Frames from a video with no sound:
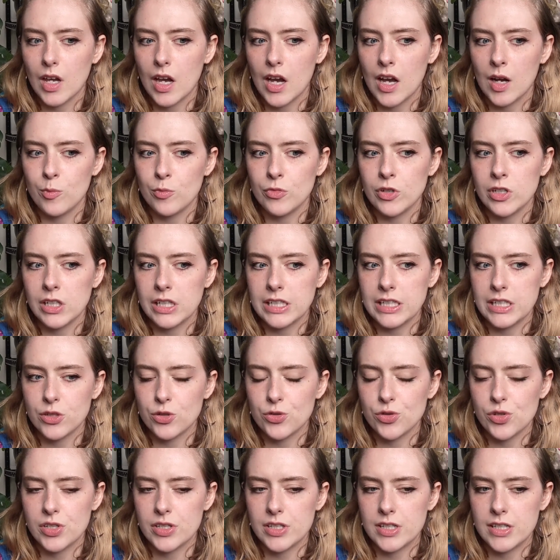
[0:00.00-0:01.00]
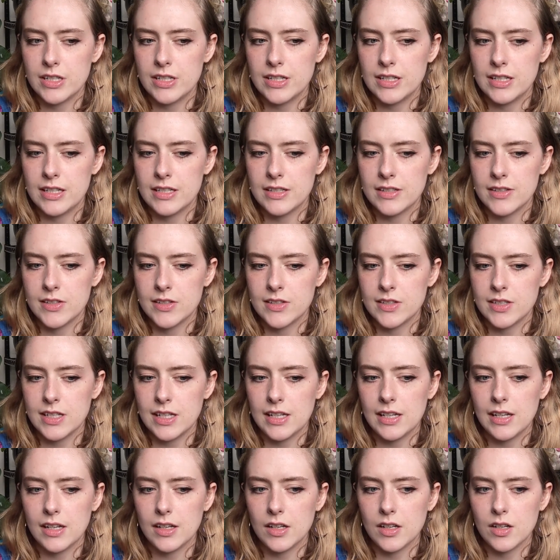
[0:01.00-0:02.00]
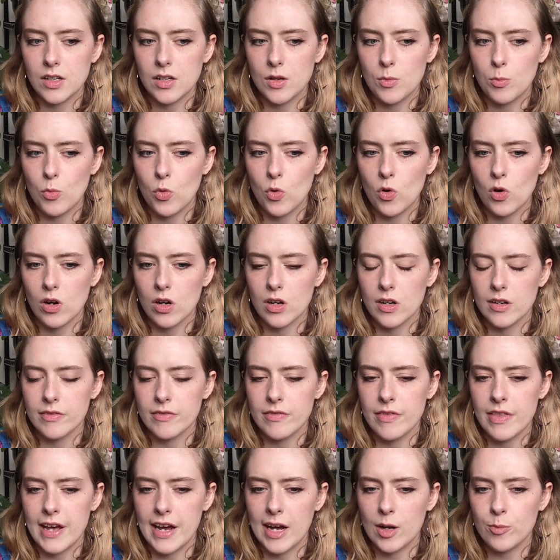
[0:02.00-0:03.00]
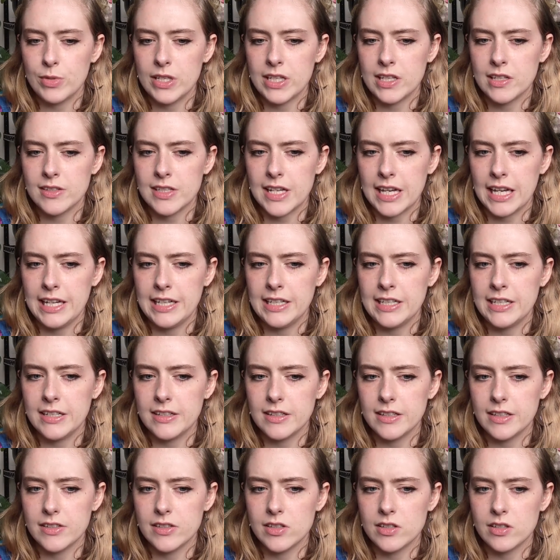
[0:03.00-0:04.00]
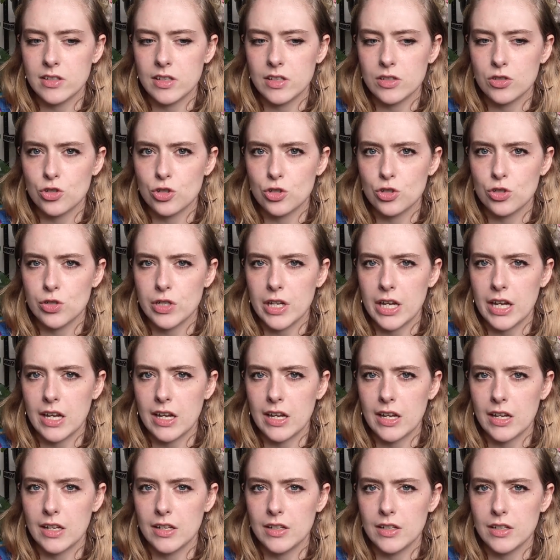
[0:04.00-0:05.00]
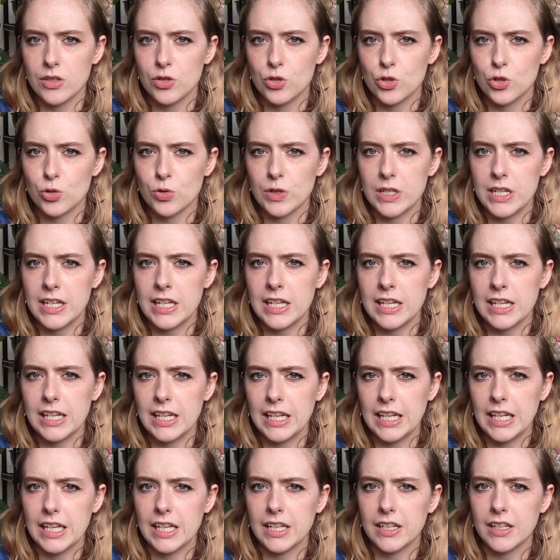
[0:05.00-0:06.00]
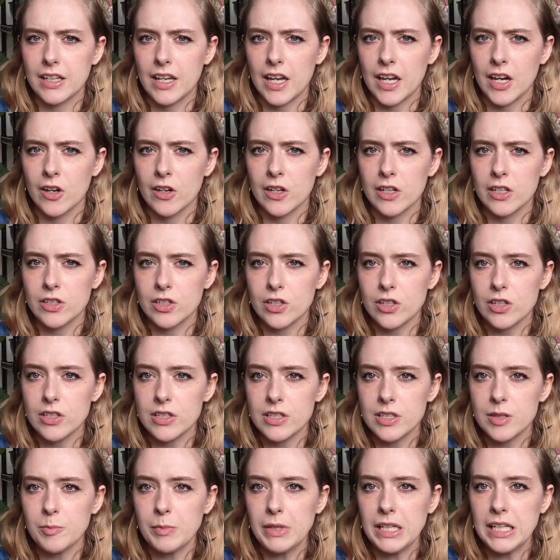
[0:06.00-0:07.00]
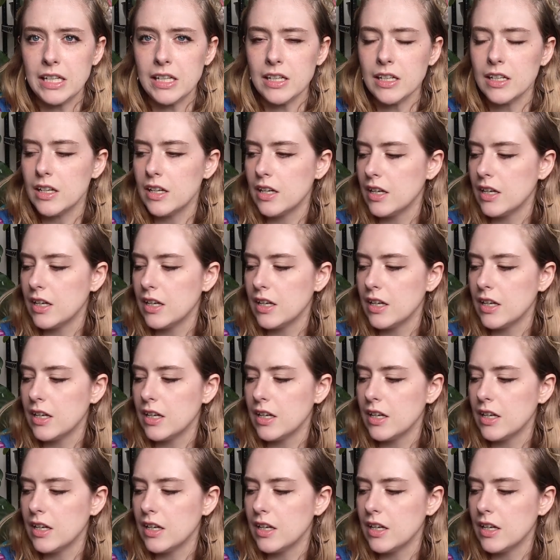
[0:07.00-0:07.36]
I'm really interested in seeing more of that because Aiden is such an intriguing character to me.